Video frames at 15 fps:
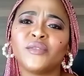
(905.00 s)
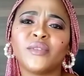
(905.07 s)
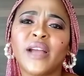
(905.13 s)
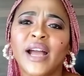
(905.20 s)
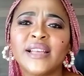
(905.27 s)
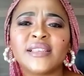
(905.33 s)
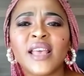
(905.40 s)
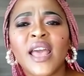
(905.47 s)
you
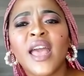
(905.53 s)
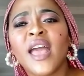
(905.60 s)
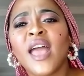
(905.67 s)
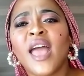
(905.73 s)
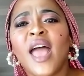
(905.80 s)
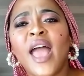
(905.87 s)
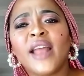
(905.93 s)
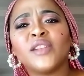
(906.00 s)
guys,
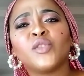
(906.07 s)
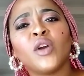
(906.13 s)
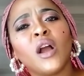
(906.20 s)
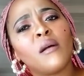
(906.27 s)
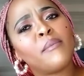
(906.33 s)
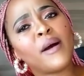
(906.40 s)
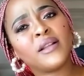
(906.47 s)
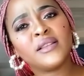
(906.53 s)
and talk
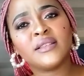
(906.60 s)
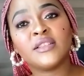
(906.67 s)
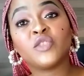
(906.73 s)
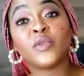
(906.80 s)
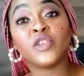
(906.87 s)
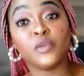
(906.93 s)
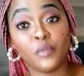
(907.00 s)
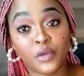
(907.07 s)
about the
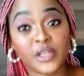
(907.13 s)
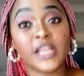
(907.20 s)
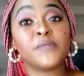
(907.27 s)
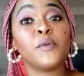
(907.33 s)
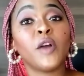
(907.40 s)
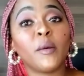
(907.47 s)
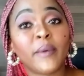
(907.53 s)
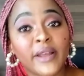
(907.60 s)
situation. Because I
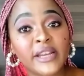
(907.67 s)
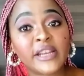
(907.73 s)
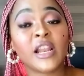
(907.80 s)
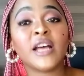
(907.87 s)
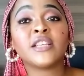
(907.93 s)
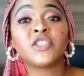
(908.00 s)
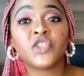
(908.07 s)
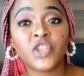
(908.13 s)
spoke about it
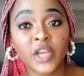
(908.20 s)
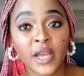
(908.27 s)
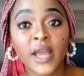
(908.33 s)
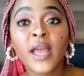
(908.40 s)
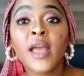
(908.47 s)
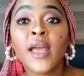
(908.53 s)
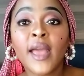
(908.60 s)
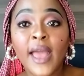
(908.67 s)
last year.
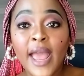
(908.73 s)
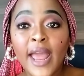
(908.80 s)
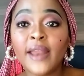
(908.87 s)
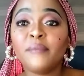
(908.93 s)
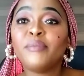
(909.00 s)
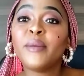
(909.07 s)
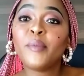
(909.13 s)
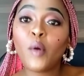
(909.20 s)

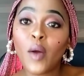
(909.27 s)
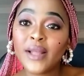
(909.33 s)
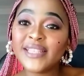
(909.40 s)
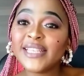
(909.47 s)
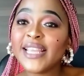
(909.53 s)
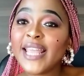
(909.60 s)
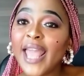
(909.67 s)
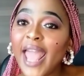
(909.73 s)
And people once
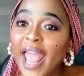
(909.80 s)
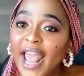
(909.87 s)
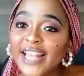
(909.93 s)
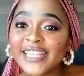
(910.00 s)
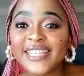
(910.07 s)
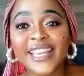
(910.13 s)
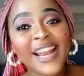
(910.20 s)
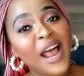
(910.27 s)

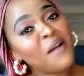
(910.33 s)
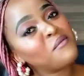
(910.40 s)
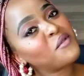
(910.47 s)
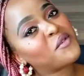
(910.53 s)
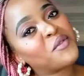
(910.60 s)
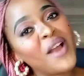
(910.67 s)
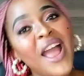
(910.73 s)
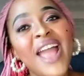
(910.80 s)
again said I'm
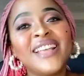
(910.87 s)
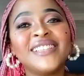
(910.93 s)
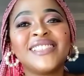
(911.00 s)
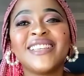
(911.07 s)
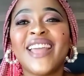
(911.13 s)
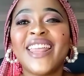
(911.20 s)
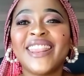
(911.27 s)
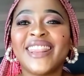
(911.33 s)

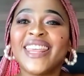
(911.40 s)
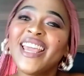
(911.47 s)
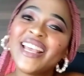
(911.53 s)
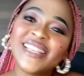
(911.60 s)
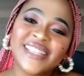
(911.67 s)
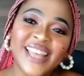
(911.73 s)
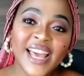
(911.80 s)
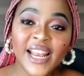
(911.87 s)
crazy and
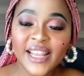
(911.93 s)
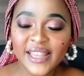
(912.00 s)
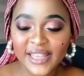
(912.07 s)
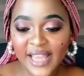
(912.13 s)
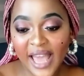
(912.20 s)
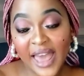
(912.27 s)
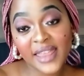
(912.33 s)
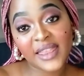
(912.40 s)
this, that, and
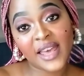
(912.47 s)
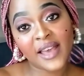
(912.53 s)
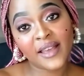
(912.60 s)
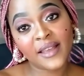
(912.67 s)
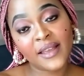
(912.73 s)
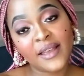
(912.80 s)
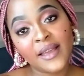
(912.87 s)
the other.